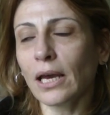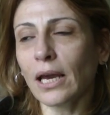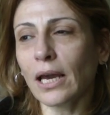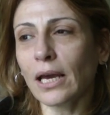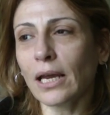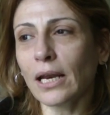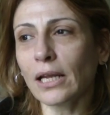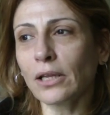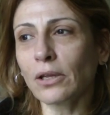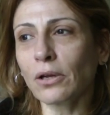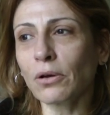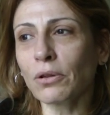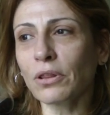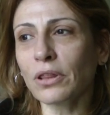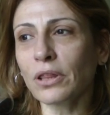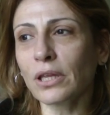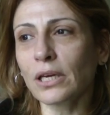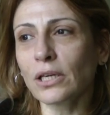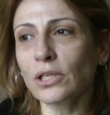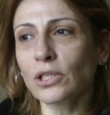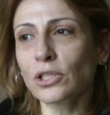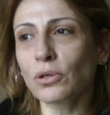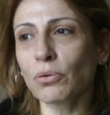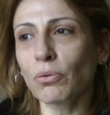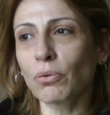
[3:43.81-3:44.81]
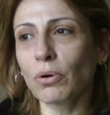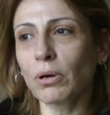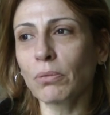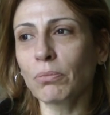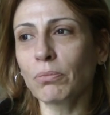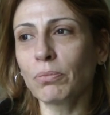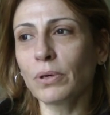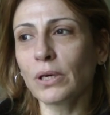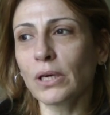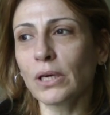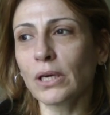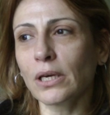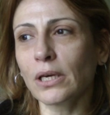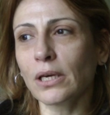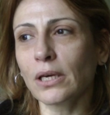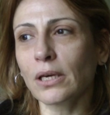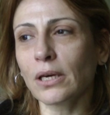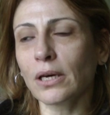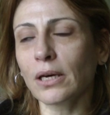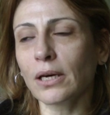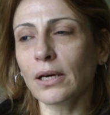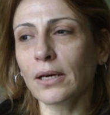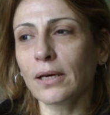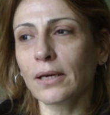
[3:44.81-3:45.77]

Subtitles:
and I don't think she will be